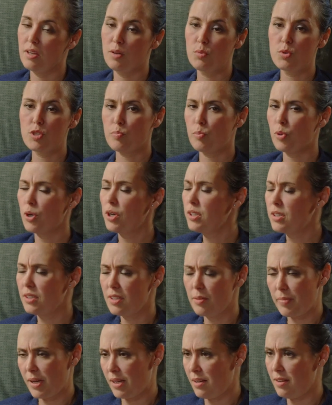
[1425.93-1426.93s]
It was
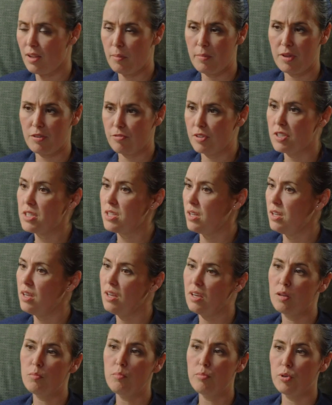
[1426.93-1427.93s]
partly pandemic
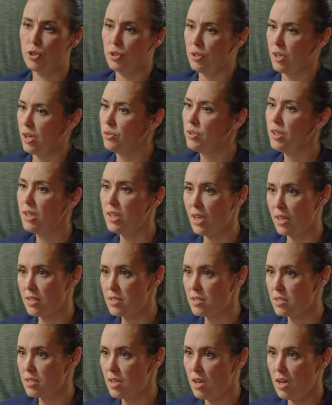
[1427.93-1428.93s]
fatigue and burnout,
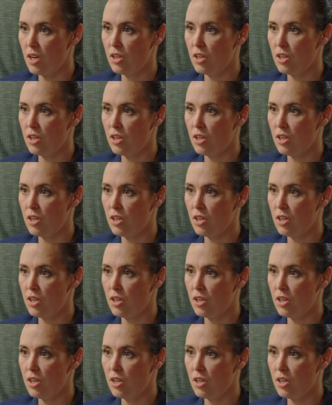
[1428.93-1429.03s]
yes,